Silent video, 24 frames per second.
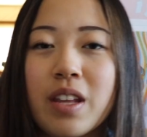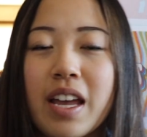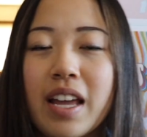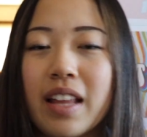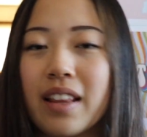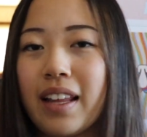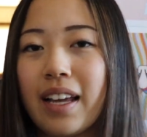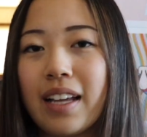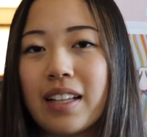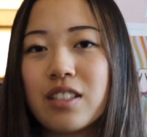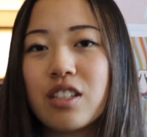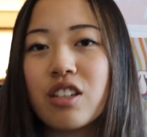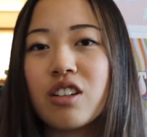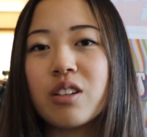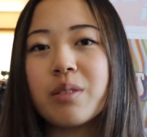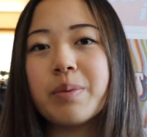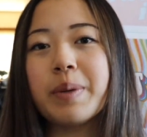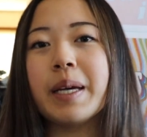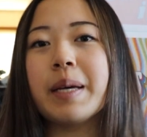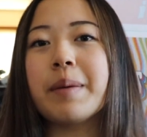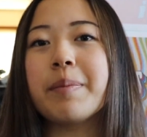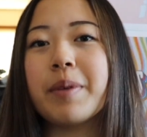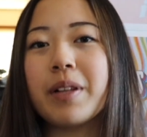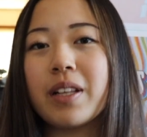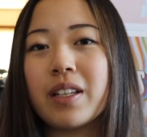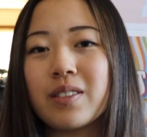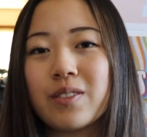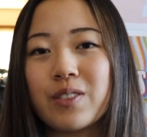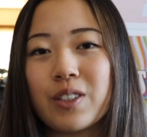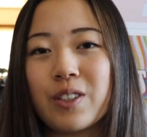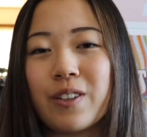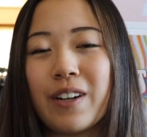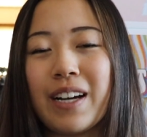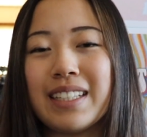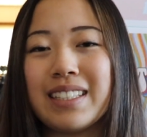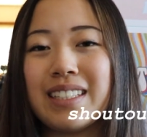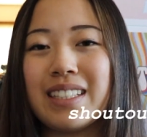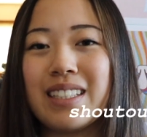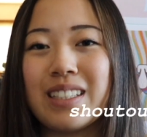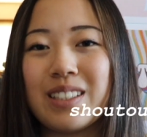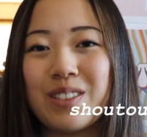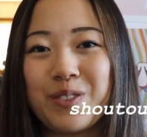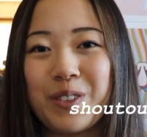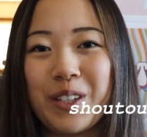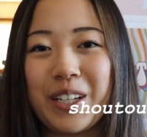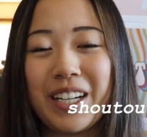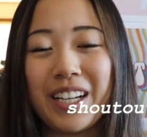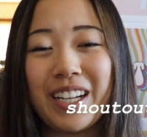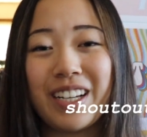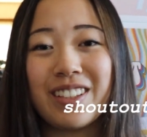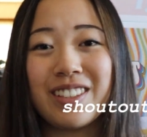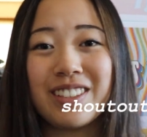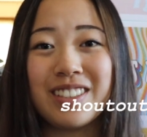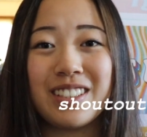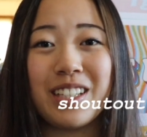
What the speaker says: and like 2 people have requested this video,